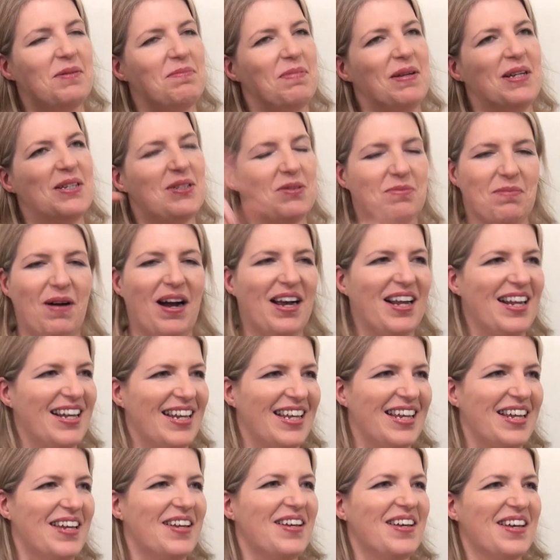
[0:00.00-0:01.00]
big You're smiley. a
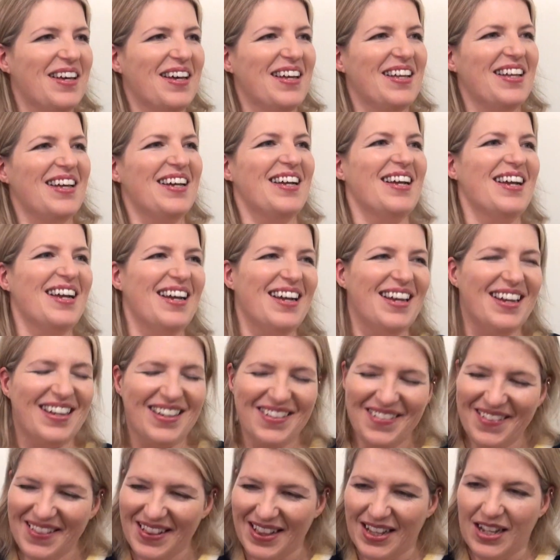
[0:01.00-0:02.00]
Yorkshire lass, you'll yeah. be all
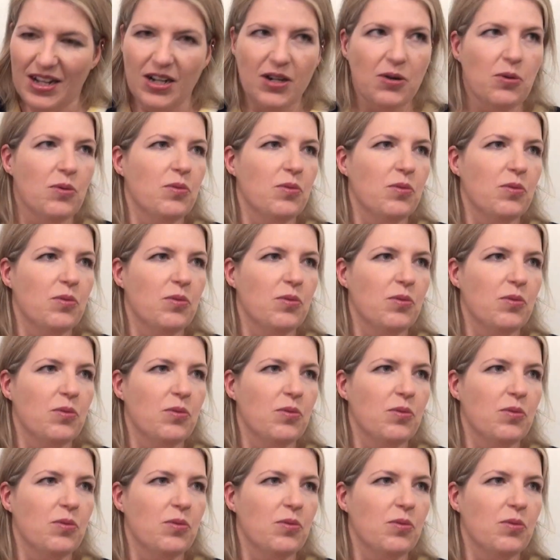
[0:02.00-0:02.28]
right.